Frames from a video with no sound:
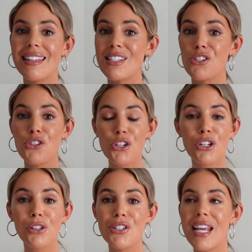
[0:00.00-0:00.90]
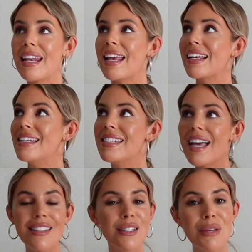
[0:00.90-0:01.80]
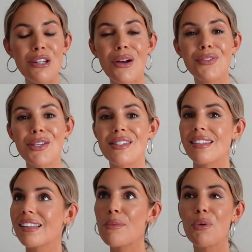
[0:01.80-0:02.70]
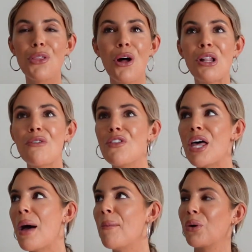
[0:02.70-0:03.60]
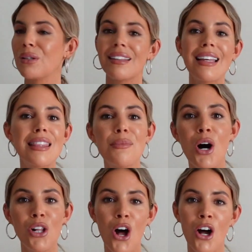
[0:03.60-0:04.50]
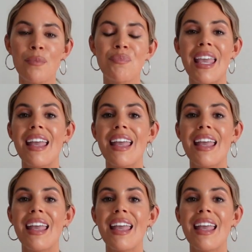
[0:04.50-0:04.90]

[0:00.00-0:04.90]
This is circular dating. Doesn't mean you have to sleep with all of them or lead them all on.